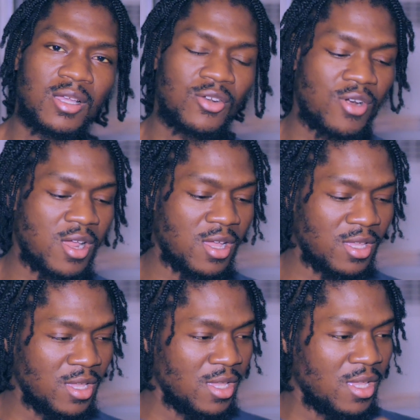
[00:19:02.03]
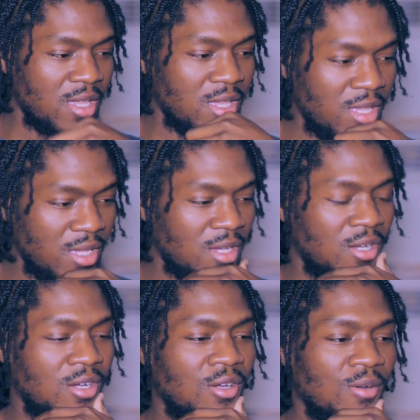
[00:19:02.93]
I cried, and
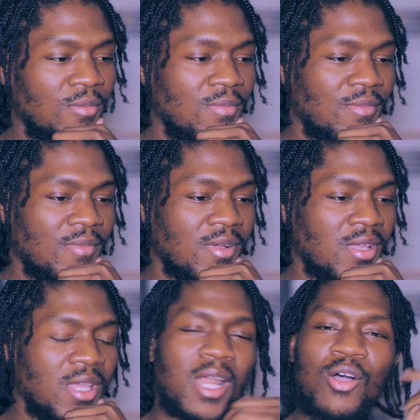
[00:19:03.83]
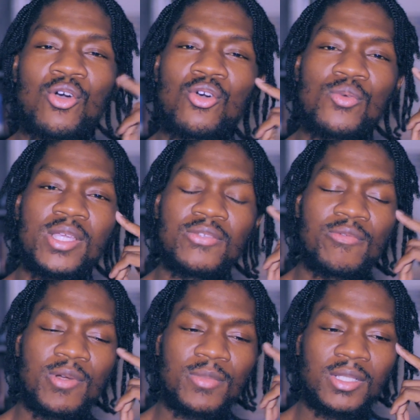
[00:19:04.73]
and I always
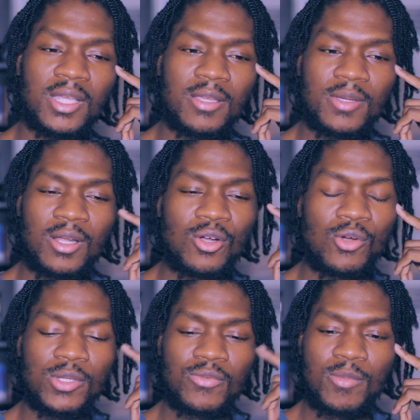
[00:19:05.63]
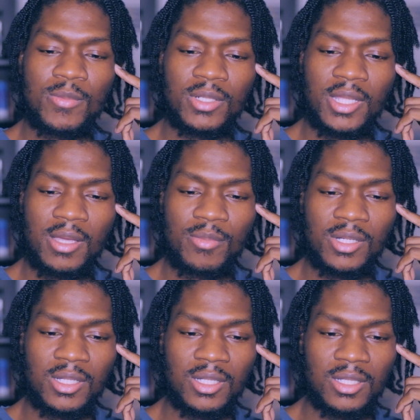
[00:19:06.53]
remembered that,
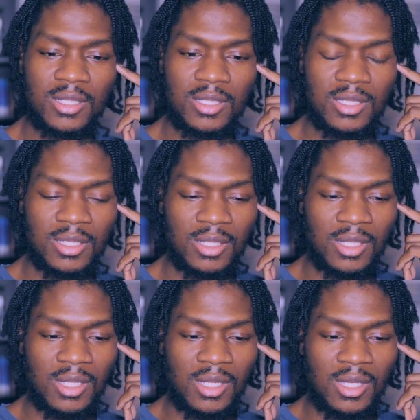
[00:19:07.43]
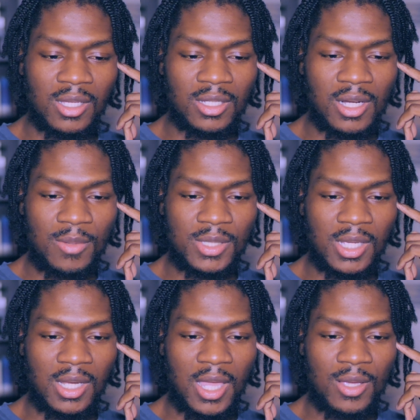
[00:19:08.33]
because you know what I'm
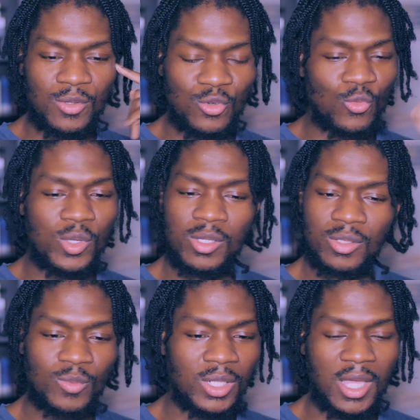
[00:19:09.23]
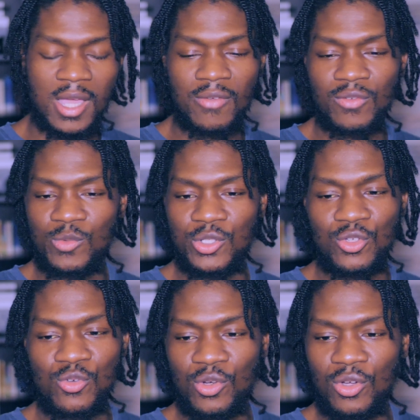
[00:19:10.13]
saying, like you know we laugh and we
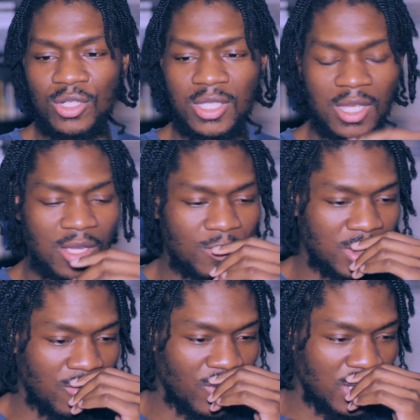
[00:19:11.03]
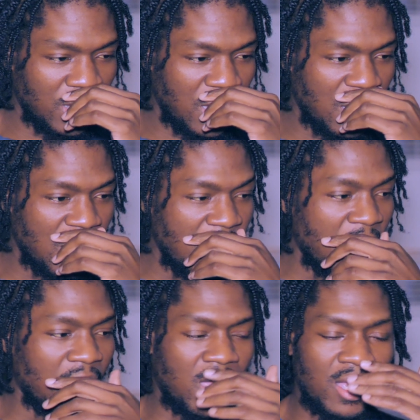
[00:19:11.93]
joke all the time and stuff like that,
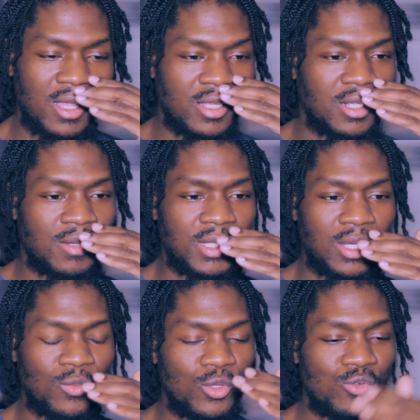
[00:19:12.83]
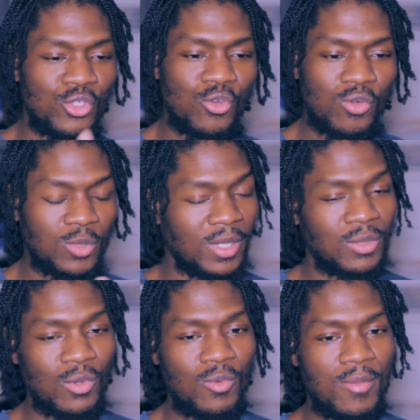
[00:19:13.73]
and you know what I'm saying, when you joke,
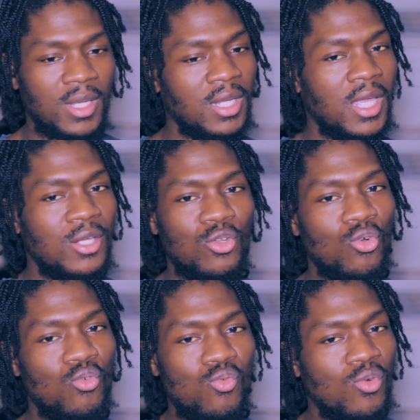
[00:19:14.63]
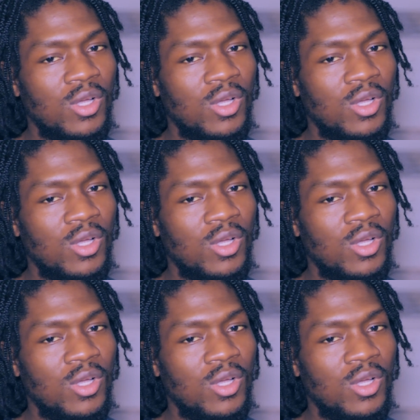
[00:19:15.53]
especially with women, it ain't no,